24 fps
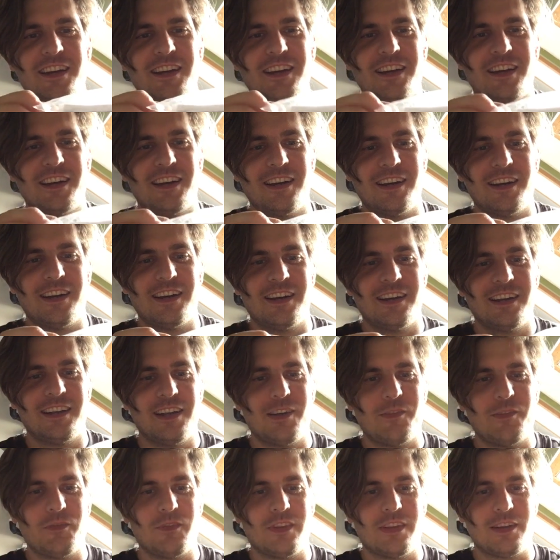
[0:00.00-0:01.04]

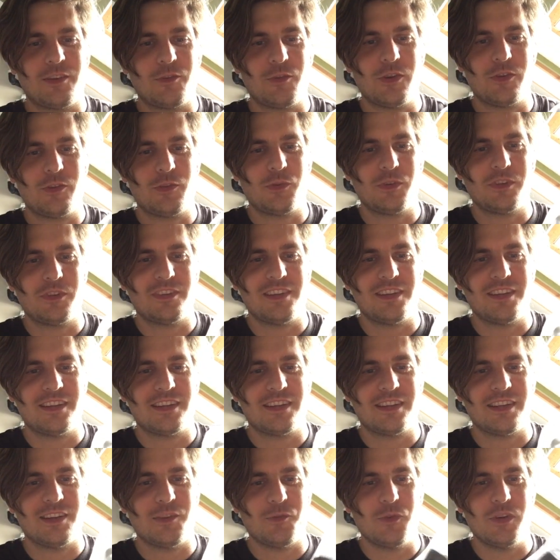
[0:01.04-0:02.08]
yep, the crystal's
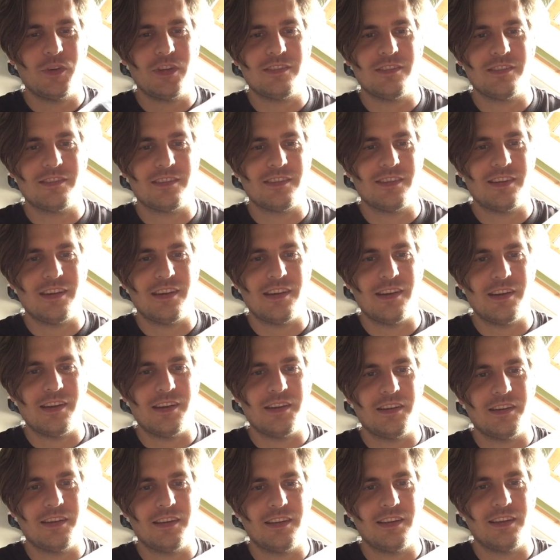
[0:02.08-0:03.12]
here, which is a
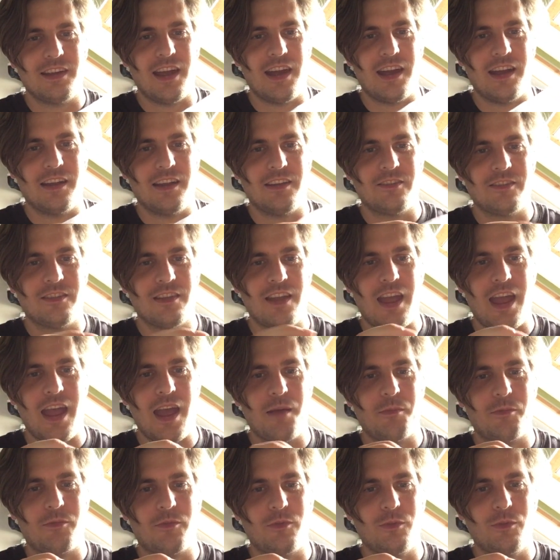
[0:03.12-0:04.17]
yeah, it's an
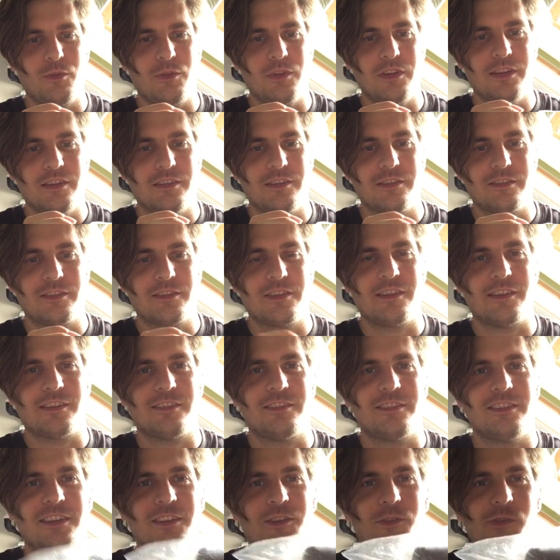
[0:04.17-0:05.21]
absolutely
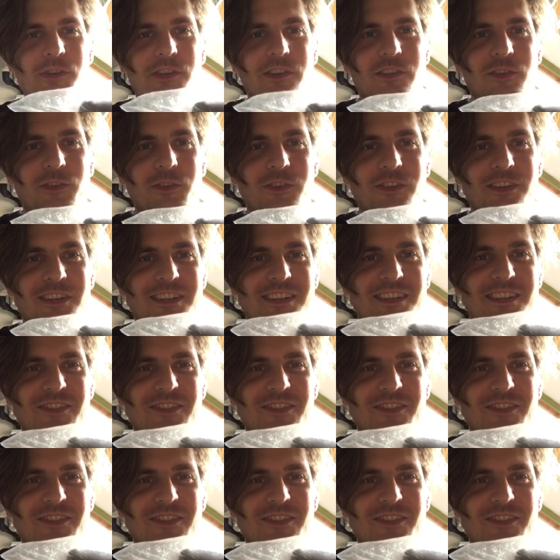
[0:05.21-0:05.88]
disgusting crystal,